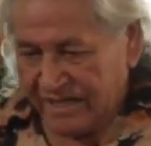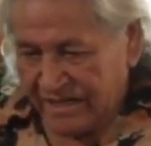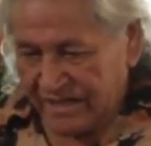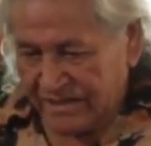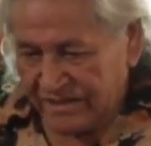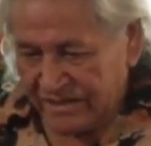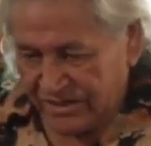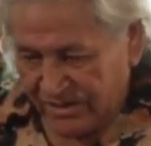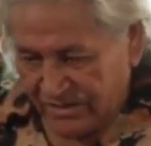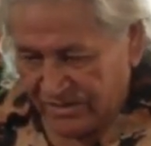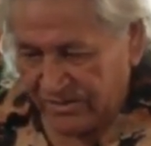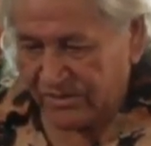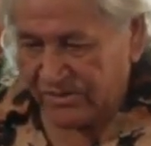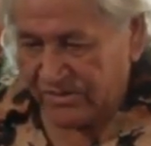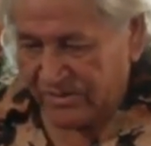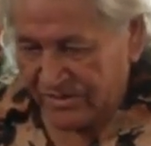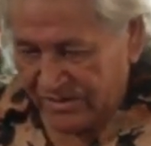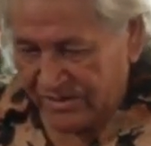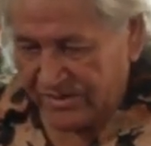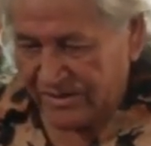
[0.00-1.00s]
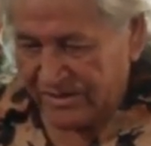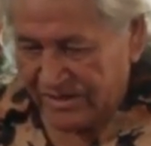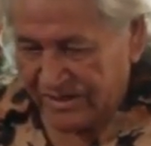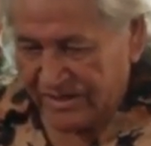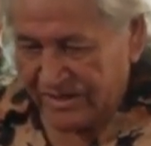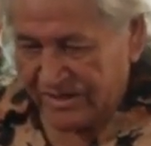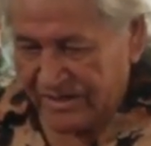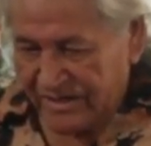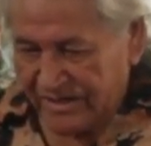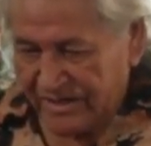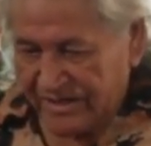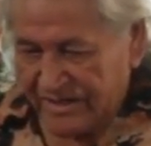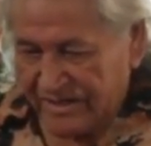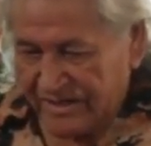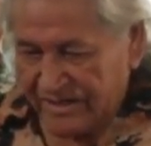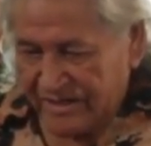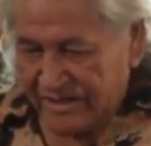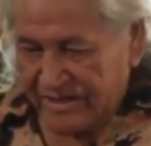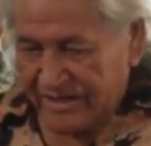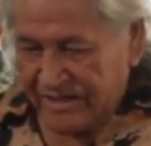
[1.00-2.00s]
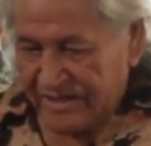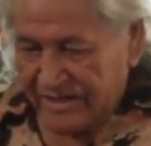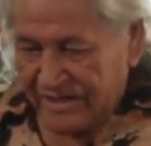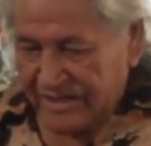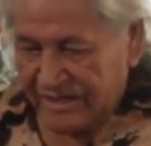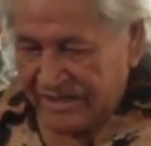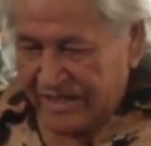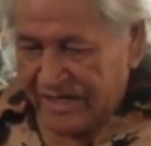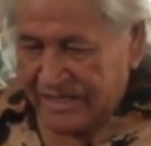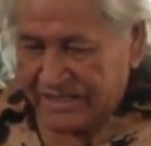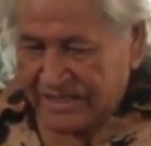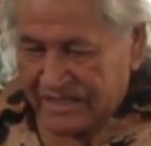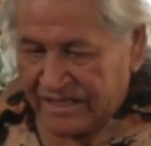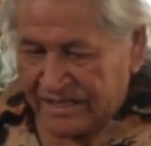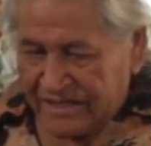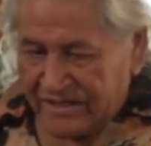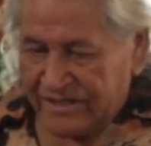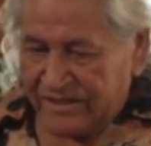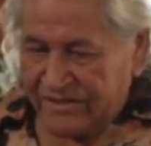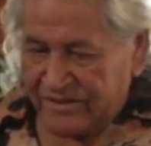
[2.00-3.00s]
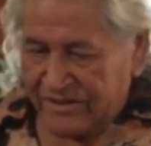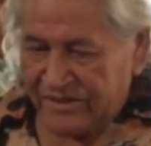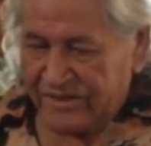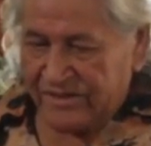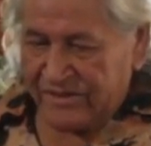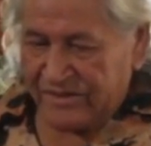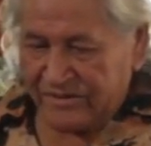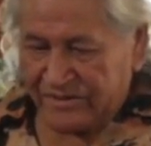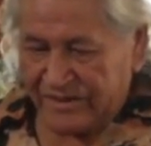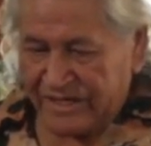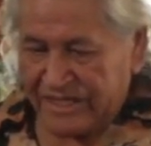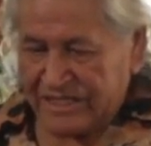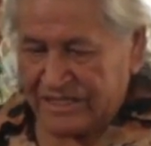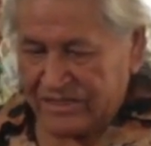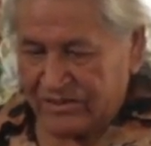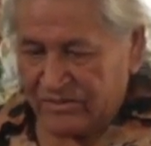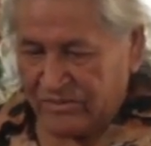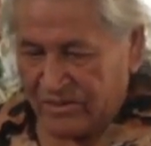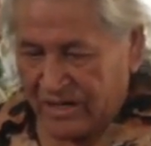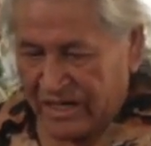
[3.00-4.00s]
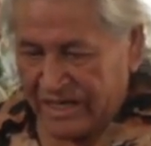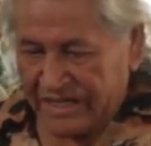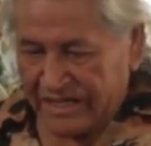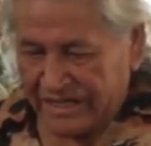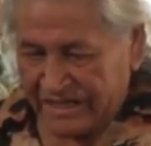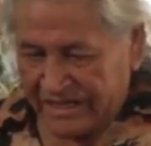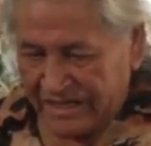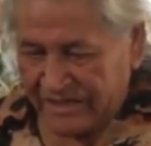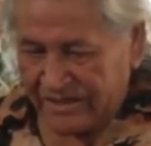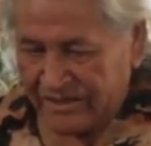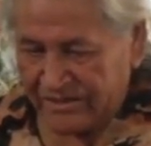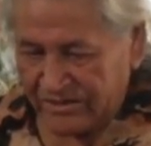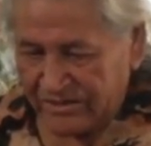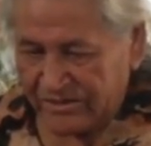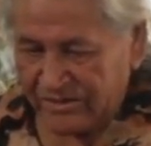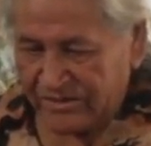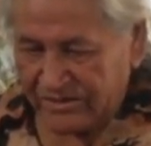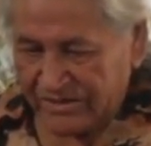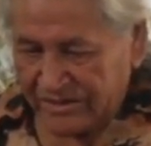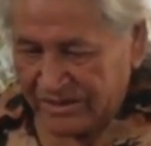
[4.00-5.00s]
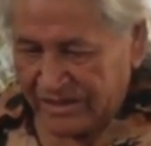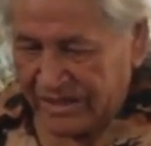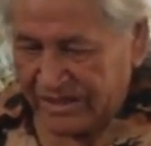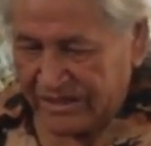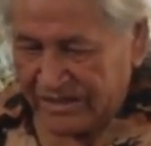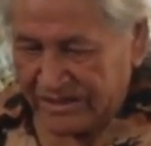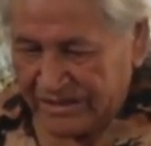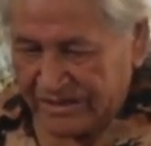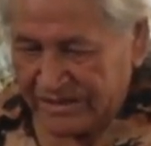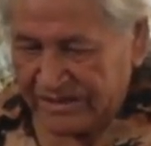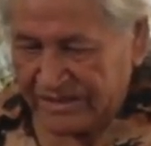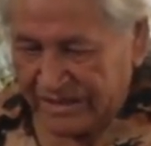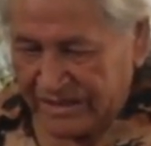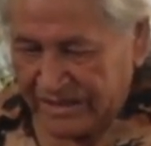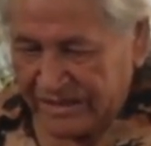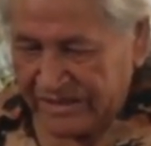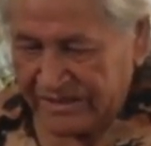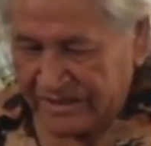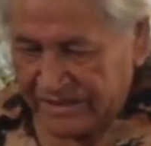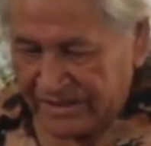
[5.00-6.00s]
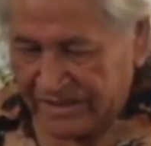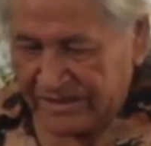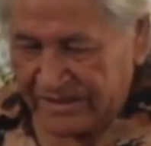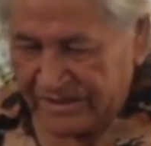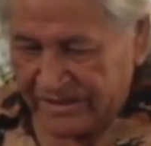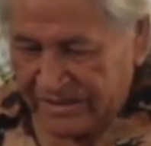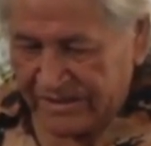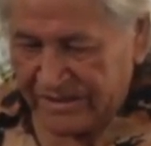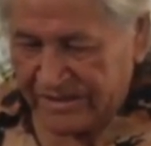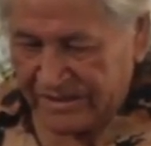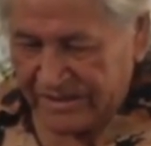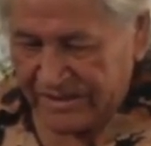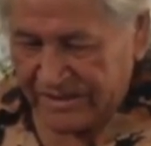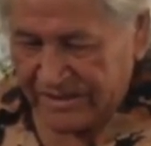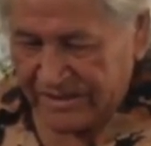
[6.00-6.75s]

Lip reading: And so that's another reason why they do those kinds of things on there.